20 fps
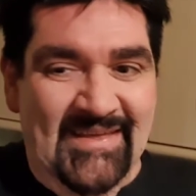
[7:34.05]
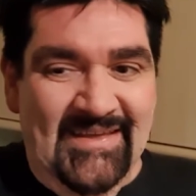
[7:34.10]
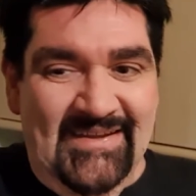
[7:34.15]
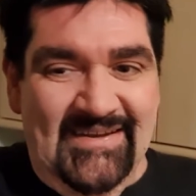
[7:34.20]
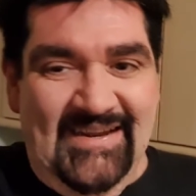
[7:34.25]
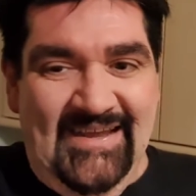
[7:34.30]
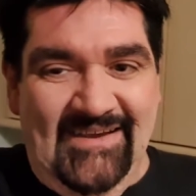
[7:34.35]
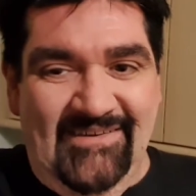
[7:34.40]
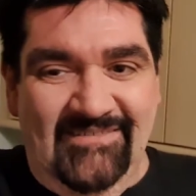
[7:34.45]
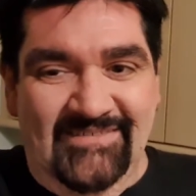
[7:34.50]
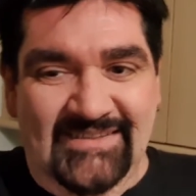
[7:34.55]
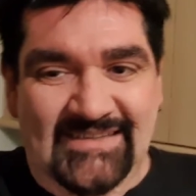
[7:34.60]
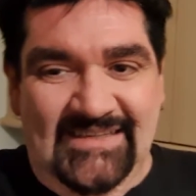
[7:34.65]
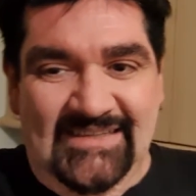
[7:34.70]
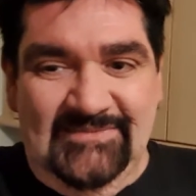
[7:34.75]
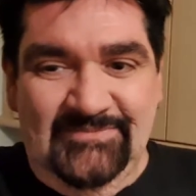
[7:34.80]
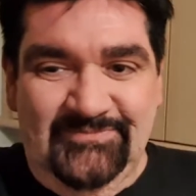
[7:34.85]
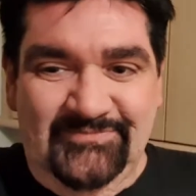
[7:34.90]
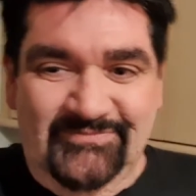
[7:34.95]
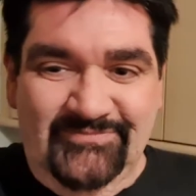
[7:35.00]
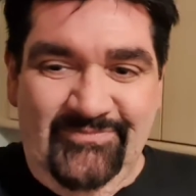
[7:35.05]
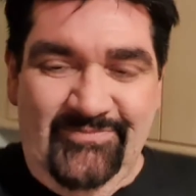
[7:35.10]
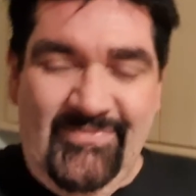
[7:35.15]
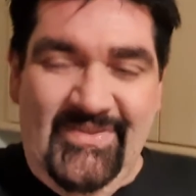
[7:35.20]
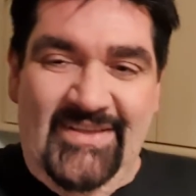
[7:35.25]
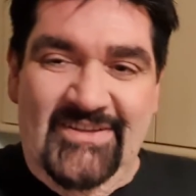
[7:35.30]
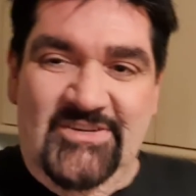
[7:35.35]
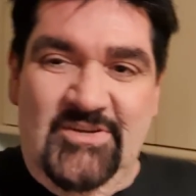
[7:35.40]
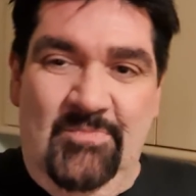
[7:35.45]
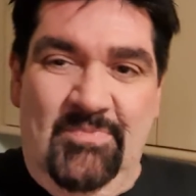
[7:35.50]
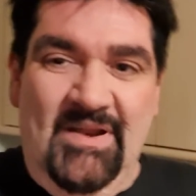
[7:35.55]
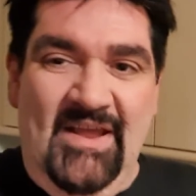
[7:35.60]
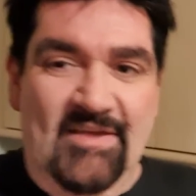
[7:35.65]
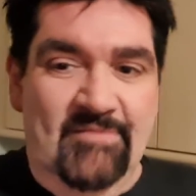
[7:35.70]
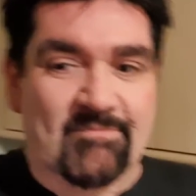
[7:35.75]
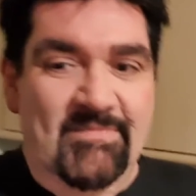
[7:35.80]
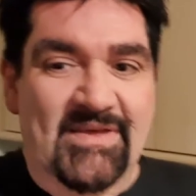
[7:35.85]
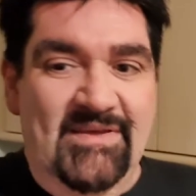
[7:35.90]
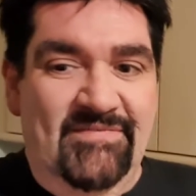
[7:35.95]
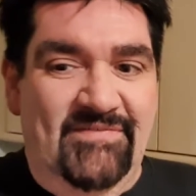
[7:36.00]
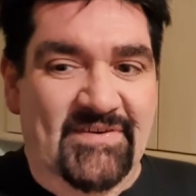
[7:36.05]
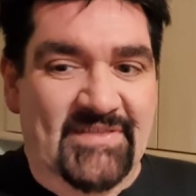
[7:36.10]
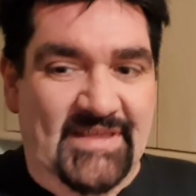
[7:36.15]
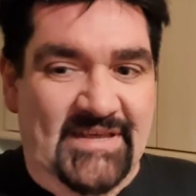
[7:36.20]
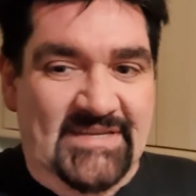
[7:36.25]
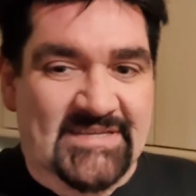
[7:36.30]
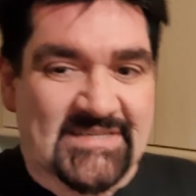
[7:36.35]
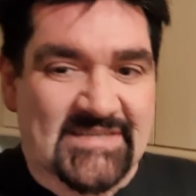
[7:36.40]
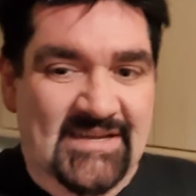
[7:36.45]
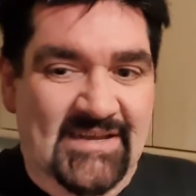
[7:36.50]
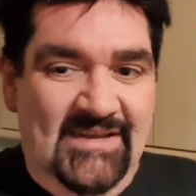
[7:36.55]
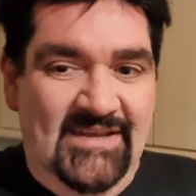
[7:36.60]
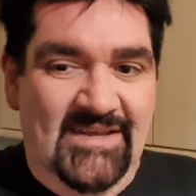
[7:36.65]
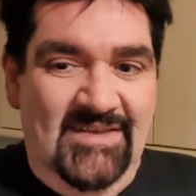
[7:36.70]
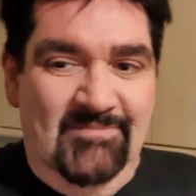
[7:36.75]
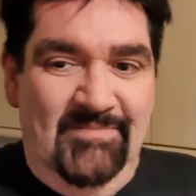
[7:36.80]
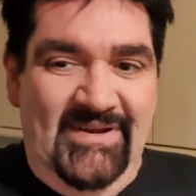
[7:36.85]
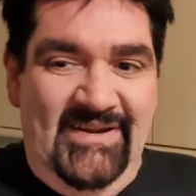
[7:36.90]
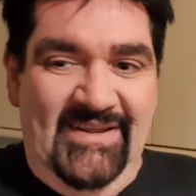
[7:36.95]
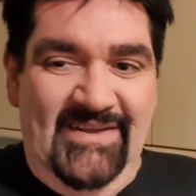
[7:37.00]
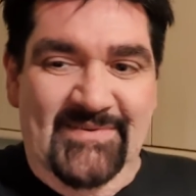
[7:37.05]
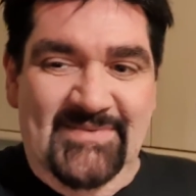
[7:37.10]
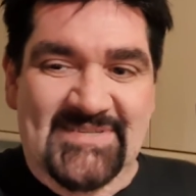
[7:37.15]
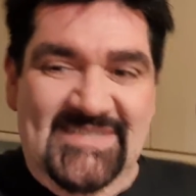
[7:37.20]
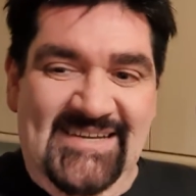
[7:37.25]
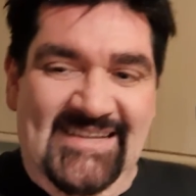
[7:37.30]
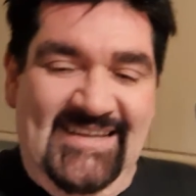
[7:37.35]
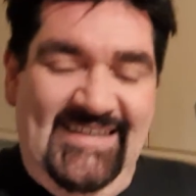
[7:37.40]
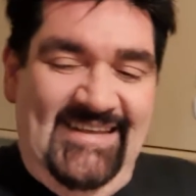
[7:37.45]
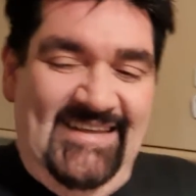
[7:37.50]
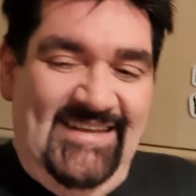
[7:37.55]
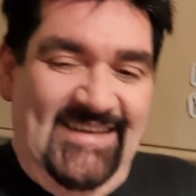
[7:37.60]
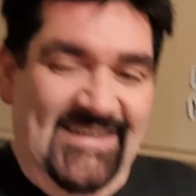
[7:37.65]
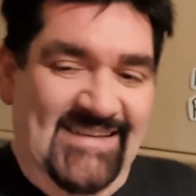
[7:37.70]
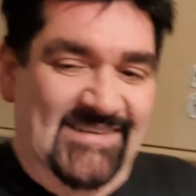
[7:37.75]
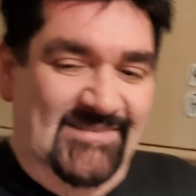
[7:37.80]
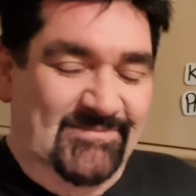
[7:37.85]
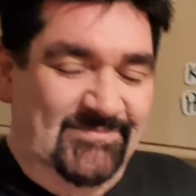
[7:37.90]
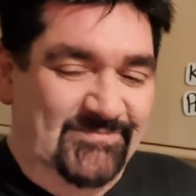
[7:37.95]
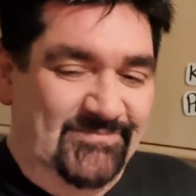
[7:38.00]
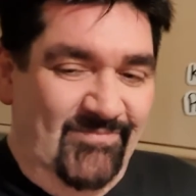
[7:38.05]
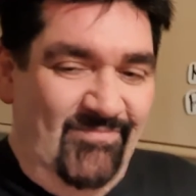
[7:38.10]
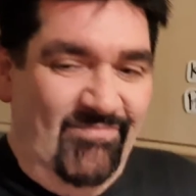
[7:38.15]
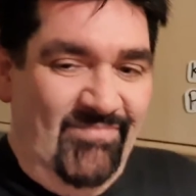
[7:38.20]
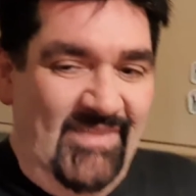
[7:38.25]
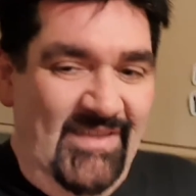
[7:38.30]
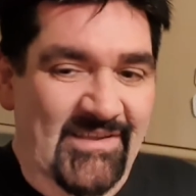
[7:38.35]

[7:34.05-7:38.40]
Now, she blamed me for this, but it was like, one